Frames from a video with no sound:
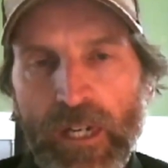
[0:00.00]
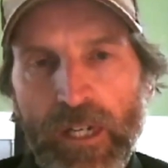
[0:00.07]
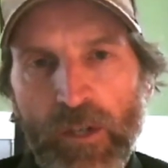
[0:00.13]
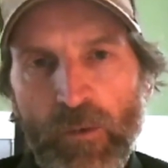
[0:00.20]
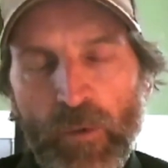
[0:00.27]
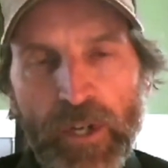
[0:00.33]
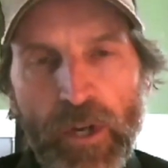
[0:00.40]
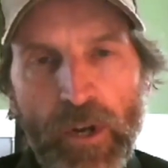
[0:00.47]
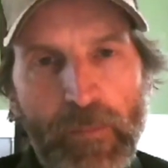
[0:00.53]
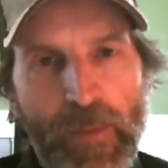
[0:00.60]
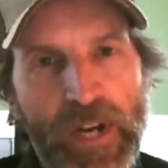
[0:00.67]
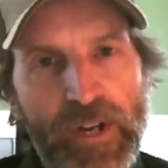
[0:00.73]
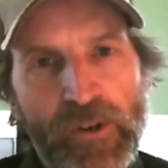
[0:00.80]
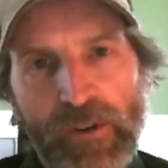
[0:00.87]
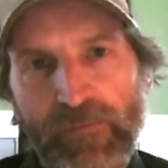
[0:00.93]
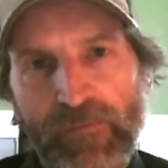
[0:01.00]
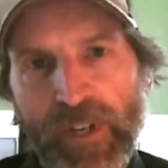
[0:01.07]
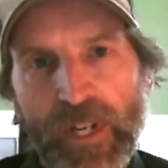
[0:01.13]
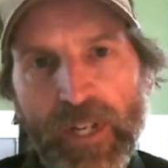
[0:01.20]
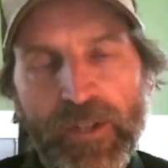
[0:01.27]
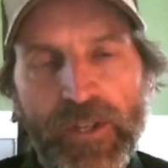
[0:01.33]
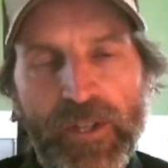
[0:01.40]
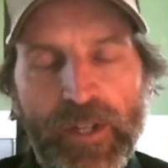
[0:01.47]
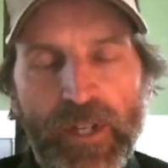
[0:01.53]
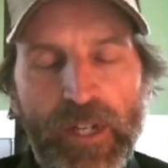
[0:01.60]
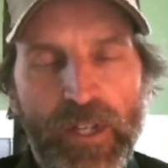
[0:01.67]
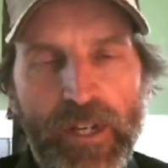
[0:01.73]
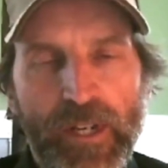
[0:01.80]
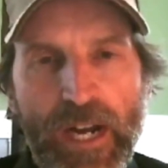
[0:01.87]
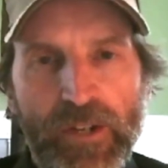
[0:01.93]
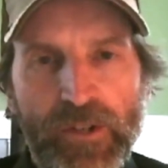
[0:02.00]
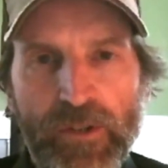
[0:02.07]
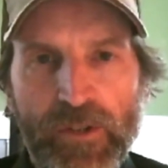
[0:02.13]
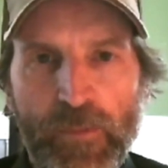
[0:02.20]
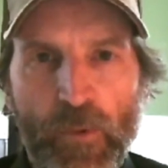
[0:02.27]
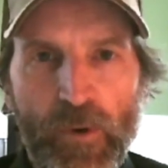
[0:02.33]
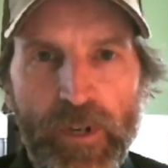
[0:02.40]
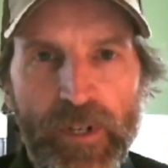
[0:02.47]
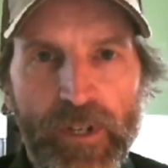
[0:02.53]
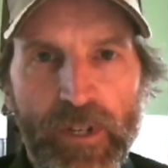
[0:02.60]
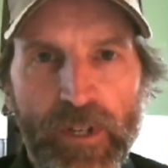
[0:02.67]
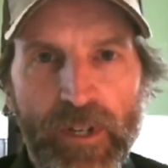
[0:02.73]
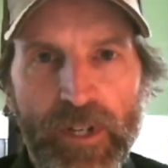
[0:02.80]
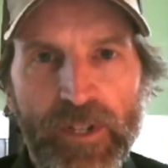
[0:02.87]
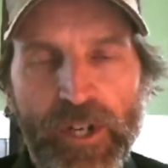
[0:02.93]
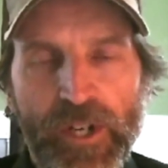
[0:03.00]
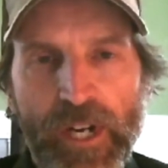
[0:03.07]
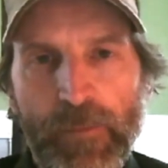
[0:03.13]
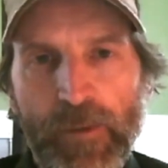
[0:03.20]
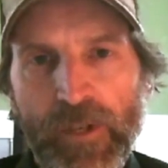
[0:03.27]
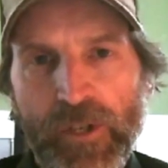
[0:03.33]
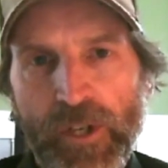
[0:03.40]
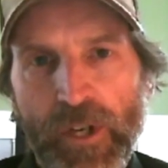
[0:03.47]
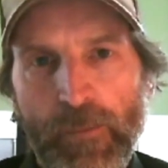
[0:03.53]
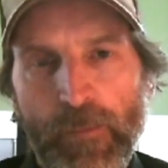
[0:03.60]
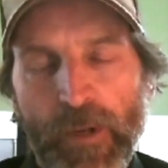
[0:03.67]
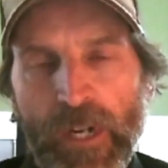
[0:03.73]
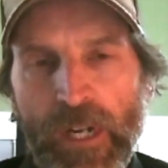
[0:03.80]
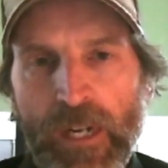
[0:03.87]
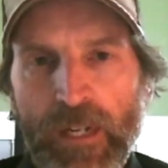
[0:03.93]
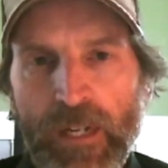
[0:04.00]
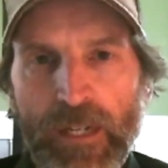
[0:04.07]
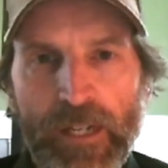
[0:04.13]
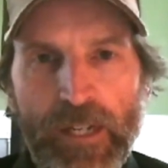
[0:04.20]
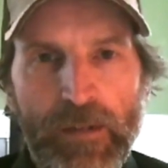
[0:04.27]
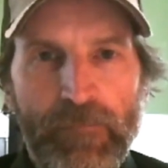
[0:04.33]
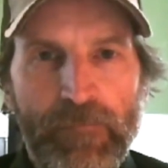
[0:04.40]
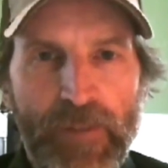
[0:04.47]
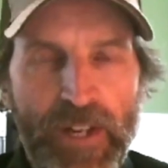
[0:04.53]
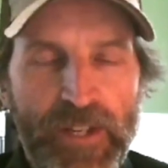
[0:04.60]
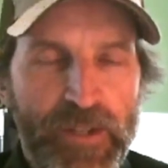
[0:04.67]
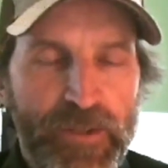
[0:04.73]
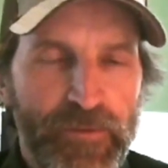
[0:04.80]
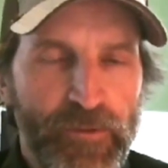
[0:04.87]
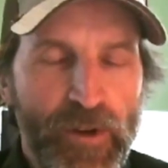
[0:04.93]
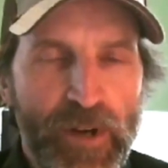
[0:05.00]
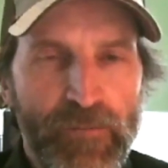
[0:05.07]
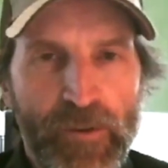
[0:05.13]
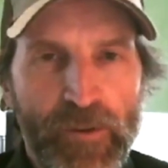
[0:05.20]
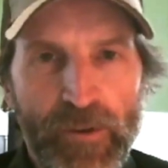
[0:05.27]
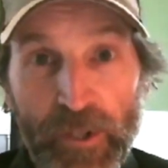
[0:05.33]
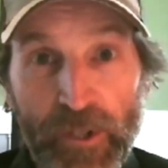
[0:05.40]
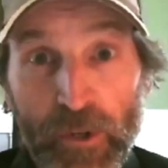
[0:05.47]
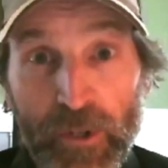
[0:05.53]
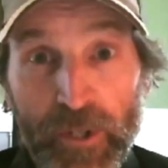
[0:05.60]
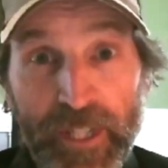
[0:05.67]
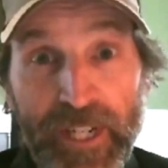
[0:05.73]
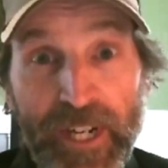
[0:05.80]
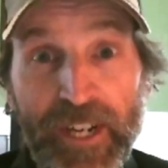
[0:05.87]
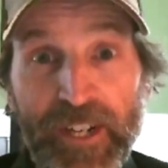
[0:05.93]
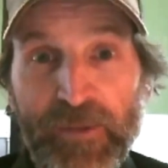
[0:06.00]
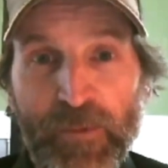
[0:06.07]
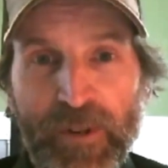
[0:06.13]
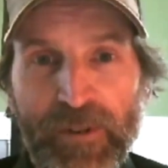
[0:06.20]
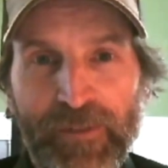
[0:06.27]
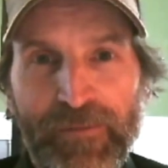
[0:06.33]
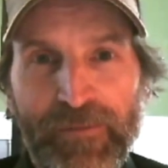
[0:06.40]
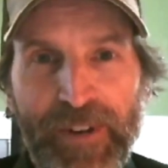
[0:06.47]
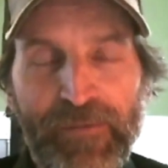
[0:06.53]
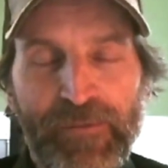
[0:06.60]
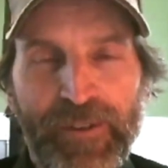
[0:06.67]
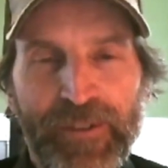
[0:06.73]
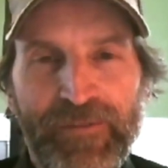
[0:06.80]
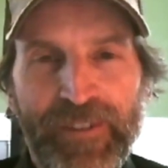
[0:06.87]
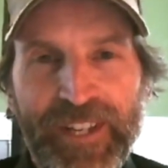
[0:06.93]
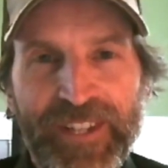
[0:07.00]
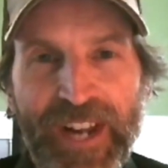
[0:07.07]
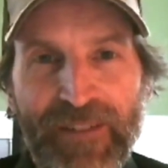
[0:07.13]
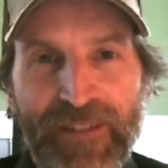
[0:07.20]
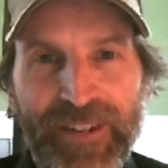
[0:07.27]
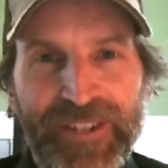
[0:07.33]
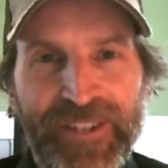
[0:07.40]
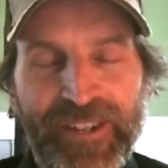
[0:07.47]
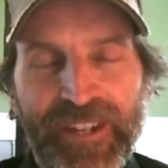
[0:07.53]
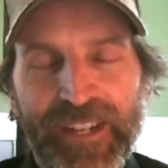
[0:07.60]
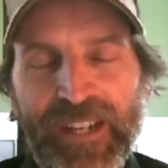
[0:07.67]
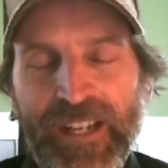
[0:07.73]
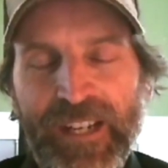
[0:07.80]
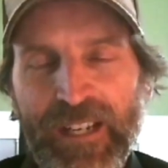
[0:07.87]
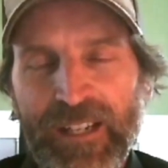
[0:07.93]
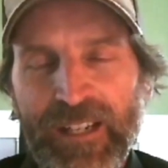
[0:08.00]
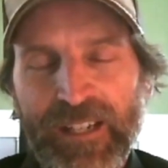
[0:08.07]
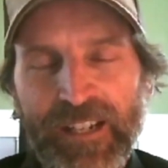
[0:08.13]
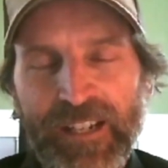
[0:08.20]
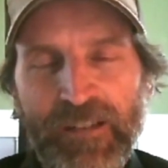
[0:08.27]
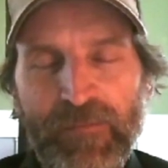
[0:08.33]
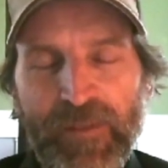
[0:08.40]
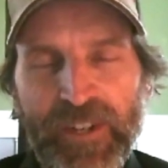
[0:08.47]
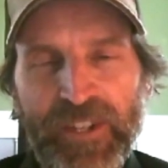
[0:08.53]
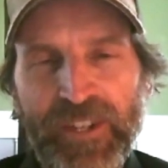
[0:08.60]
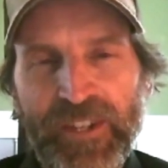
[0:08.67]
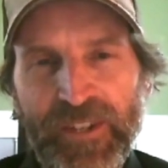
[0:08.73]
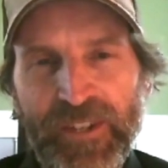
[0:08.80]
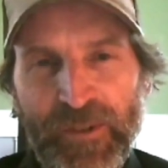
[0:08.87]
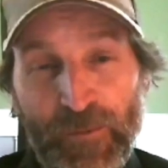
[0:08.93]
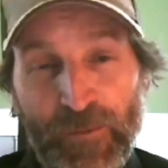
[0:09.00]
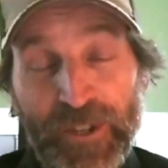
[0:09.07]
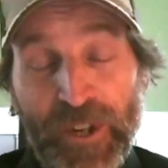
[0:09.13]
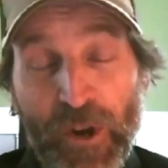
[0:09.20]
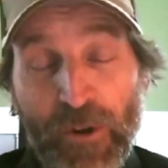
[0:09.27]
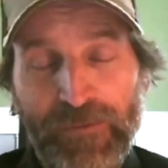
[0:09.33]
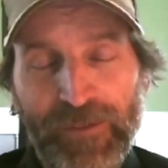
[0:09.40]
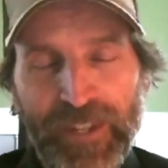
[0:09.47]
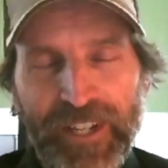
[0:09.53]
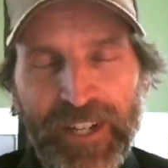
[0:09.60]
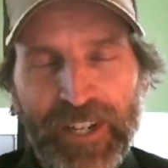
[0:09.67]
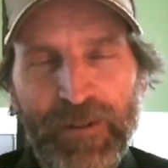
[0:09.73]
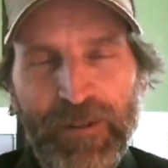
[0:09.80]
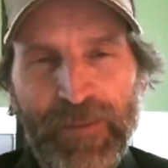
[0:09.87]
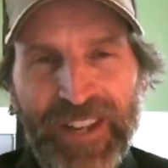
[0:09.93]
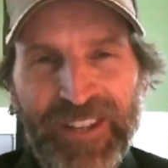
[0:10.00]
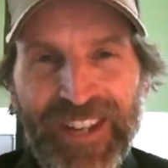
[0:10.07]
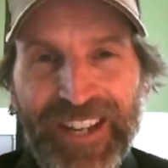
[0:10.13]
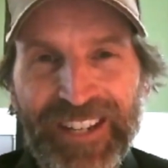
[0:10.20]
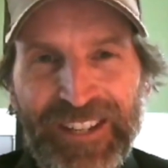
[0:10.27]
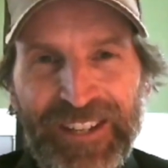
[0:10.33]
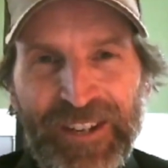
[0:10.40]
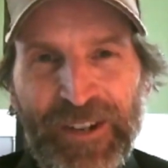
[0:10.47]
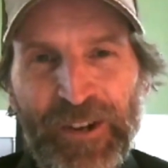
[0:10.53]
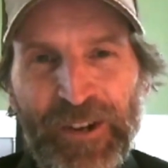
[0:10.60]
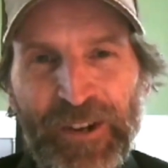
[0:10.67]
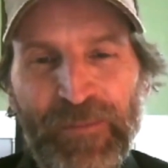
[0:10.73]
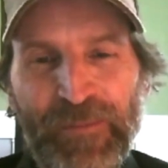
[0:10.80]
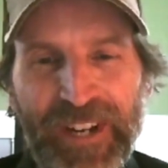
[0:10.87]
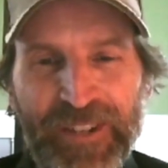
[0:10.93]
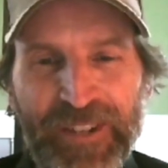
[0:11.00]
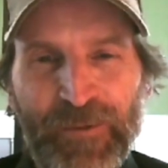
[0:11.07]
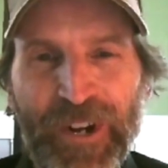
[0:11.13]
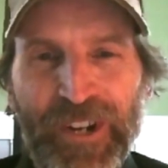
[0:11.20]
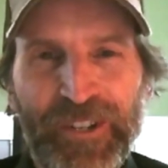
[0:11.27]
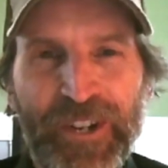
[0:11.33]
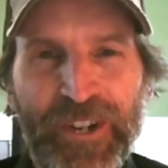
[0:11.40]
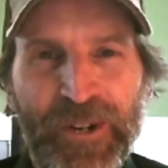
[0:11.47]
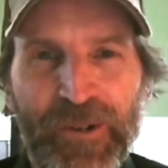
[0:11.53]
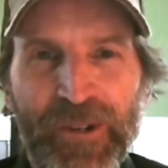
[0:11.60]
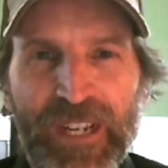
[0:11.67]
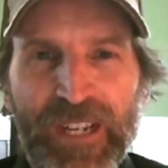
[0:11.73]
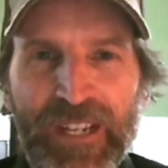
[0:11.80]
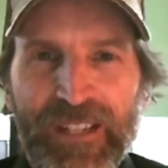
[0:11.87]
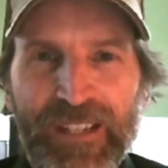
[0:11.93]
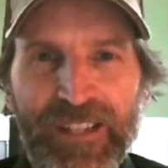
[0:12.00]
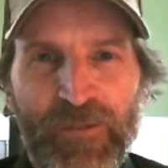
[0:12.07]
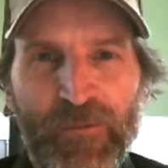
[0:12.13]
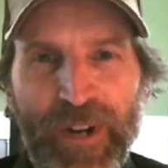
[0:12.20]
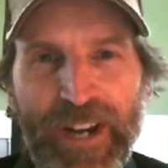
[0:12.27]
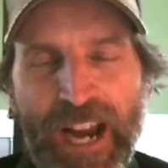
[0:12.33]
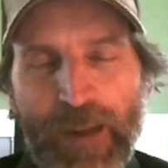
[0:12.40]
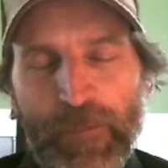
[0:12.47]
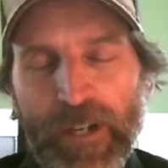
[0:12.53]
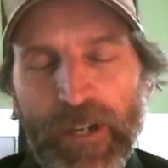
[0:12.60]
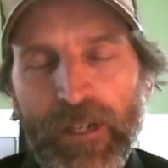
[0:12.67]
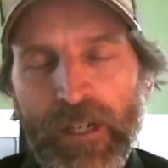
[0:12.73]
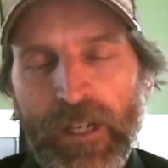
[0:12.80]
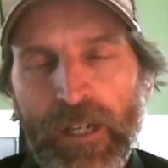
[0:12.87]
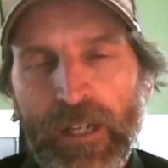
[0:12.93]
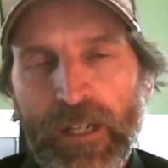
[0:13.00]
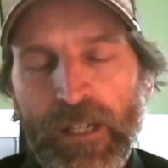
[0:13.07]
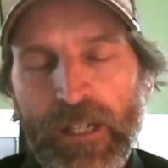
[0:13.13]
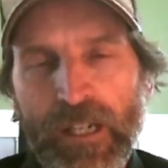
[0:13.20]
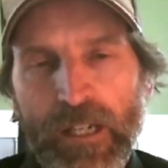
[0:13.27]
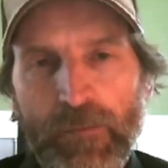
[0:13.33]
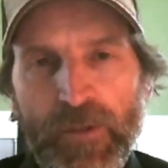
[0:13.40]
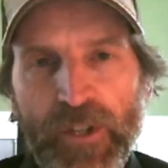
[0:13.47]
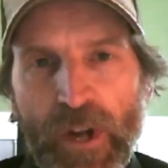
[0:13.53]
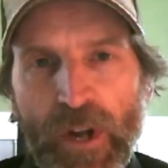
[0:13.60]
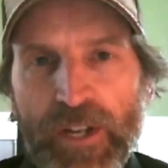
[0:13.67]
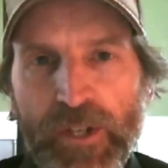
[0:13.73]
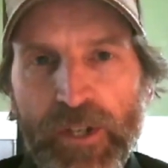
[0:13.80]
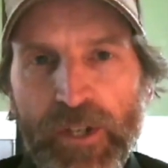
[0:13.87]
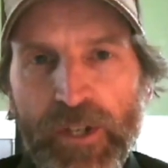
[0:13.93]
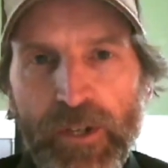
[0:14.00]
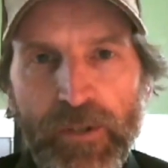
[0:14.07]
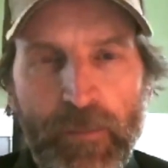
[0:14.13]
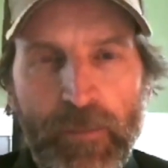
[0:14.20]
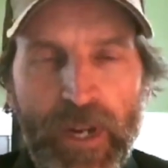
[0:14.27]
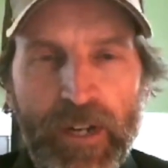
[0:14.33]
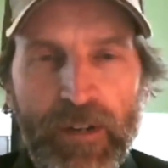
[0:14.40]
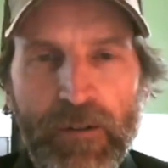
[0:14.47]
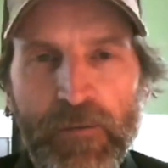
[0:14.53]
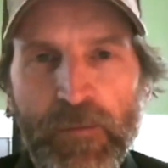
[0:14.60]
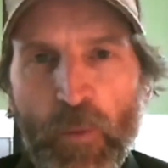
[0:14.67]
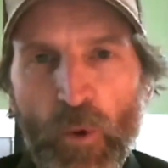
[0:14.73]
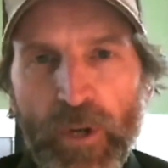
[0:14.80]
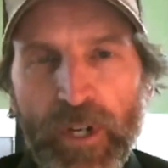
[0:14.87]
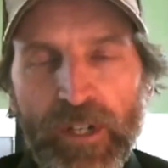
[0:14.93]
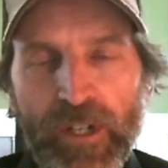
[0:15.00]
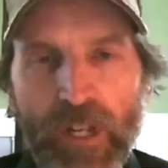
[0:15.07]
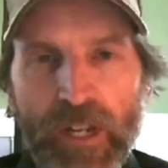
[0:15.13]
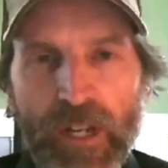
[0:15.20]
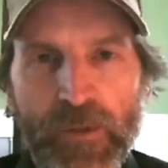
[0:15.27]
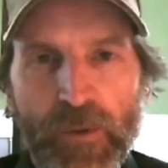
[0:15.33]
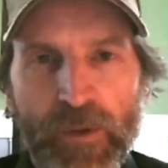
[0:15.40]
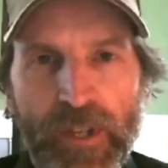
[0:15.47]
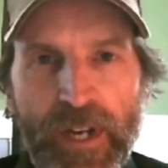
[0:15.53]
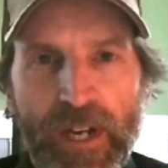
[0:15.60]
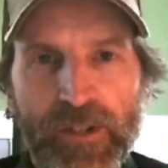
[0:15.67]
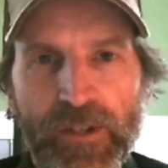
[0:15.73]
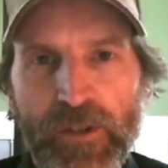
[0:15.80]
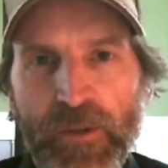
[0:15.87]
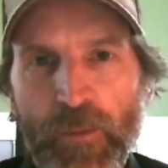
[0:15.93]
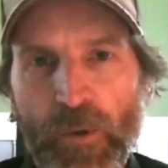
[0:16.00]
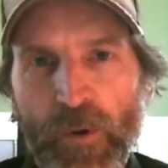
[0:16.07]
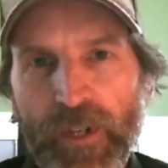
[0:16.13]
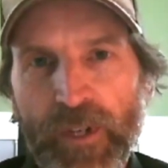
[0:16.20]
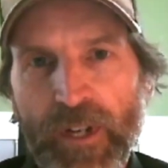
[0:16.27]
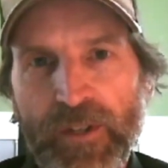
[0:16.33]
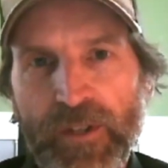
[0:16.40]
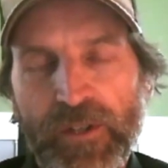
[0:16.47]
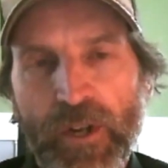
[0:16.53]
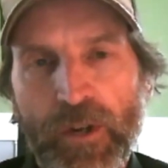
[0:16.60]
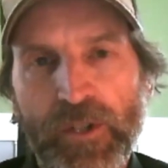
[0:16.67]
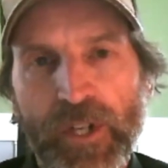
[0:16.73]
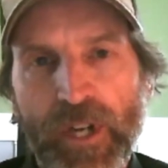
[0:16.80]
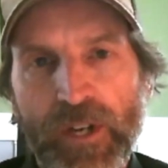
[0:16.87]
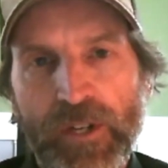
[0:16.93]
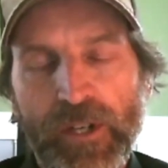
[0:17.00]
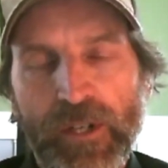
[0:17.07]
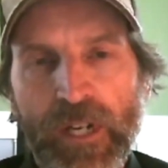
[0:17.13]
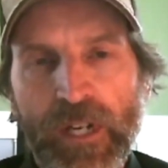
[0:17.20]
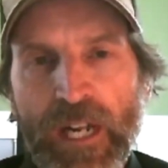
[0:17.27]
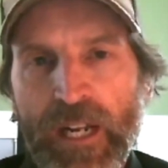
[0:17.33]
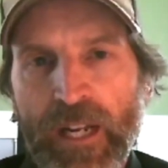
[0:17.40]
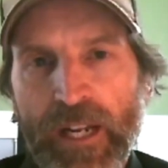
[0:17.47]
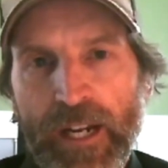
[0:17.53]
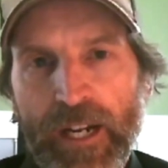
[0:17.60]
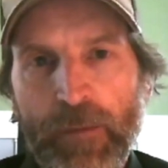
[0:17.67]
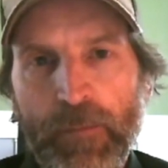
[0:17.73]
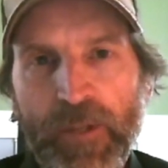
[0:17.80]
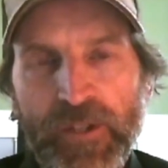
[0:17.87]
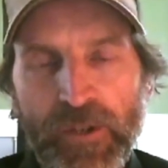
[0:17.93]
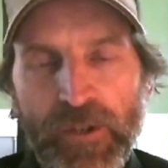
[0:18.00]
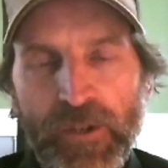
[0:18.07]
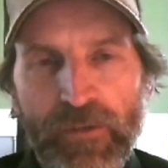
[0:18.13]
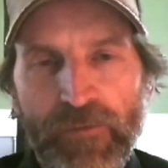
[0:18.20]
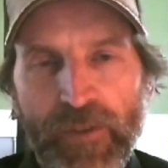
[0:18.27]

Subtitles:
We go to major events, the National Sporting Clays Championship, Pheasants Forever. Girl and a Gun is one of our favorite events, obviously. Was hopefully going to be my second year, but as we all know, what happened. So I shoot competitive sporting clays with the National Sporting Clays Association, and I'm a certified